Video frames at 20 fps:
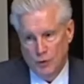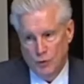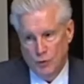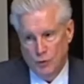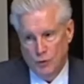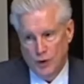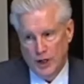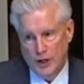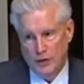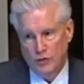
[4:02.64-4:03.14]

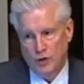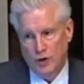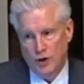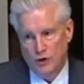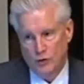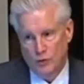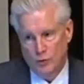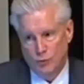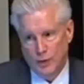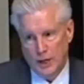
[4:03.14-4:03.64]
What I
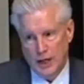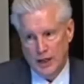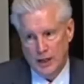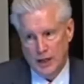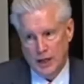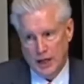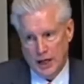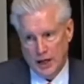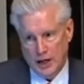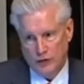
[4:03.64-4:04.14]
thought you
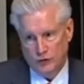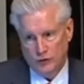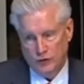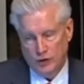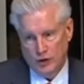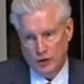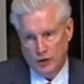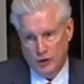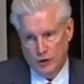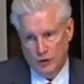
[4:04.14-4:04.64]
might
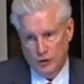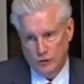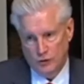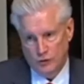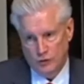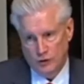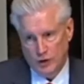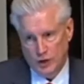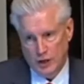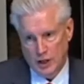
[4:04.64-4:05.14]
ask
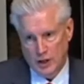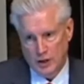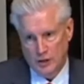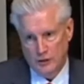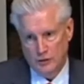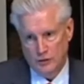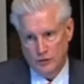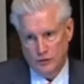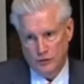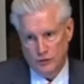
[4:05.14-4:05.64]
is,
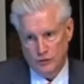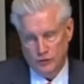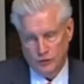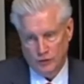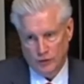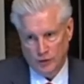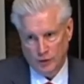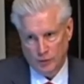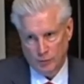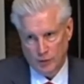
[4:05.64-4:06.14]
how does the
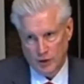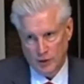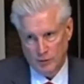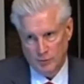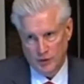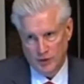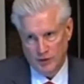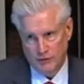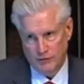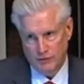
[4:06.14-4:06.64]
startup
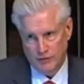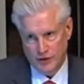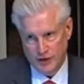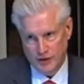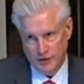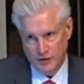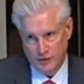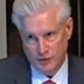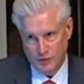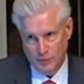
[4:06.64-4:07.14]
company
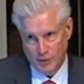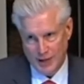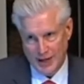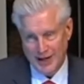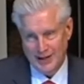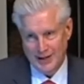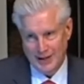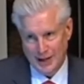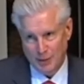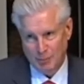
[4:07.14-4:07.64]
fund the
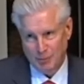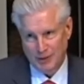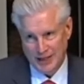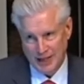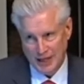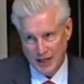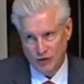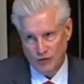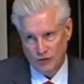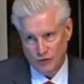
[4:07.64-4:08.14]
patent
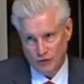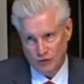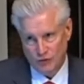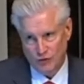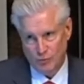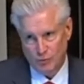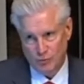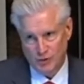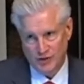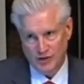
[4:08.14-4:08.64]

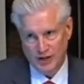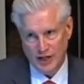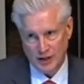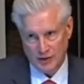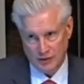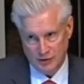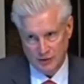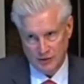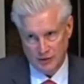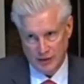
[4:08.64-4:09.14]
applications to
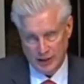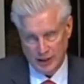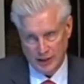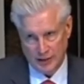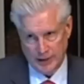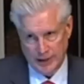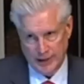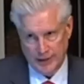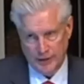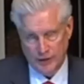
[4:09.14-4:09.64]
protect their
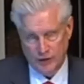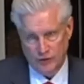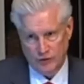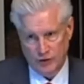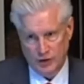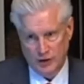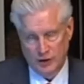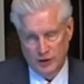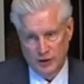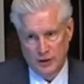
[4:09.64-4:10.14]

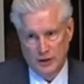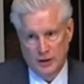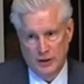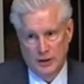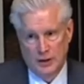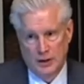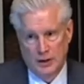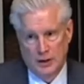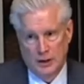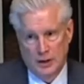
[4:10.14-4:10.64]
technology?
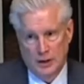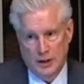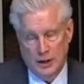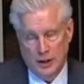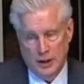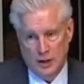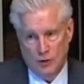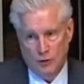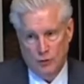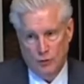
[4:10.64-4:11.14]

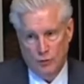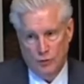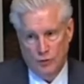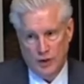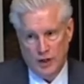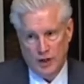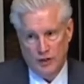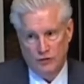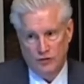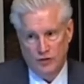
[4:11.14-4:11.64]
And
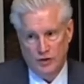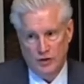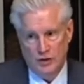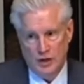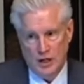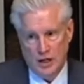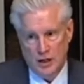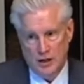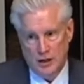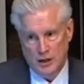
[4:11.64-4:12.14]
what I see
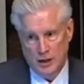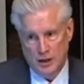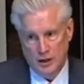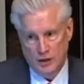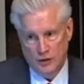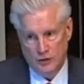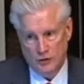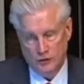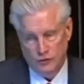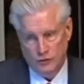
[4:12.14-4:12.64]
there
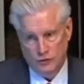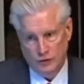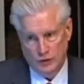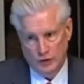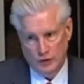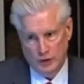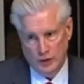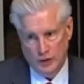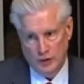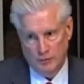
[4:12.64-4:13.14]
is,
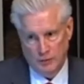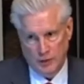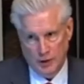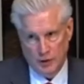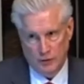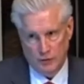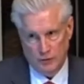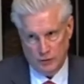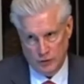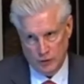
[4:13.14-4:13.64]

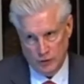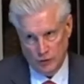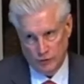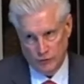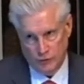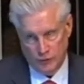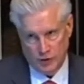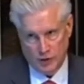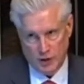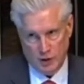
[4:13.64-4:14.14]

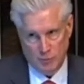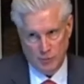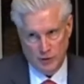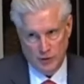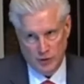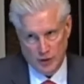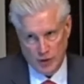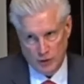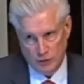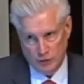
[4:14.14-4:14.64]
for a
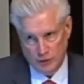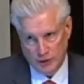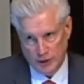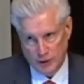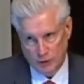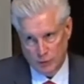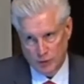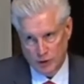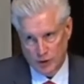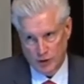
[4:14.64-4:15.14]
company that I do a
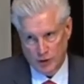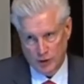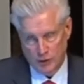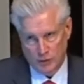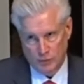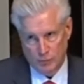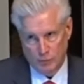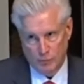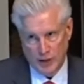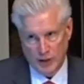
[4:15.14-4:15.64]
lot of work
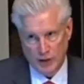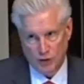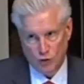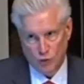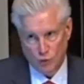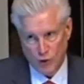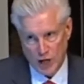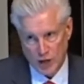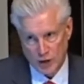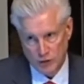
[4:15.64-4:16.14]
on
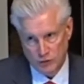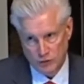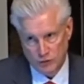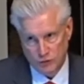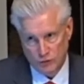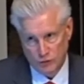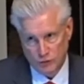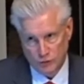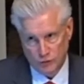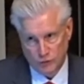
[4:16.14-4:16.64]
medical
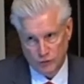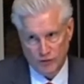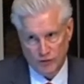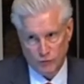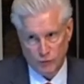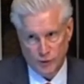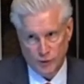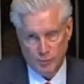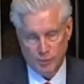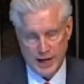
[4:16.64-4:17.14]
records
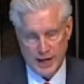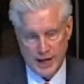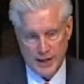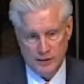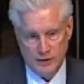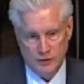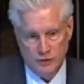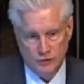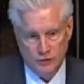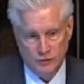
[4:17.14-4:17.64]
software
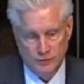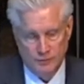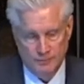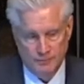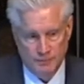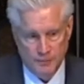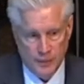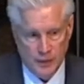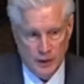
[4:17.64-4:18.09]
patents,